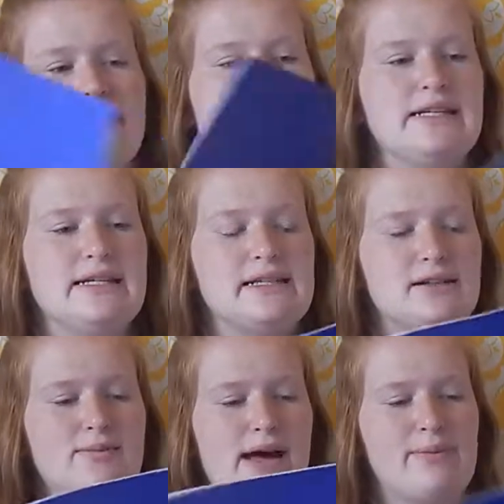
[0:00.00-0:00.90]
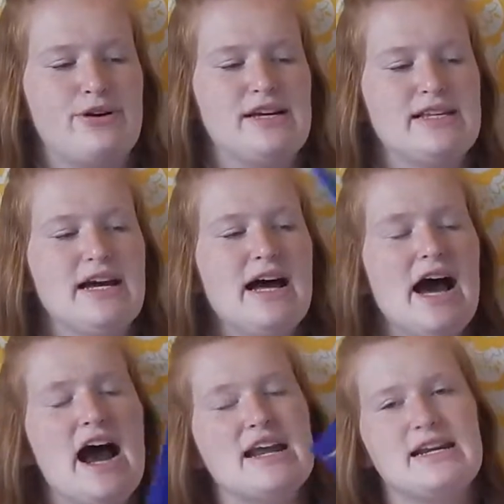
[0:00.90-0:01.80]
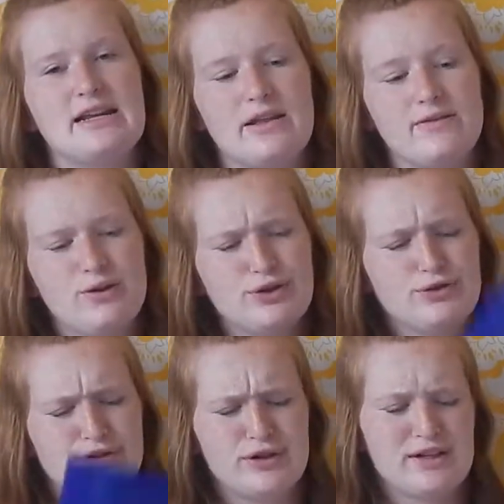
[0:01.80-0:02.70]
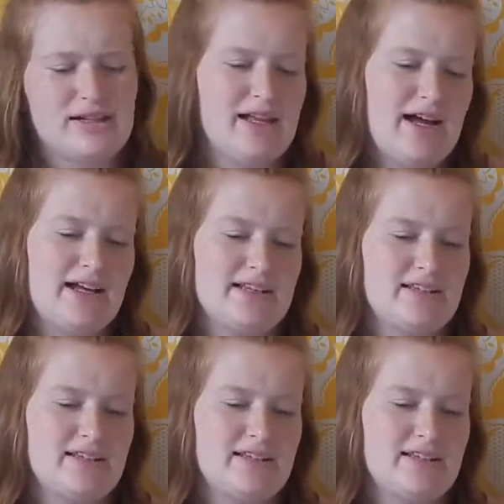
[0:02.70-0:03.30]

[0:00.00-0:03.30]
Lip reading: these little bad boys. I needed a folder for a class.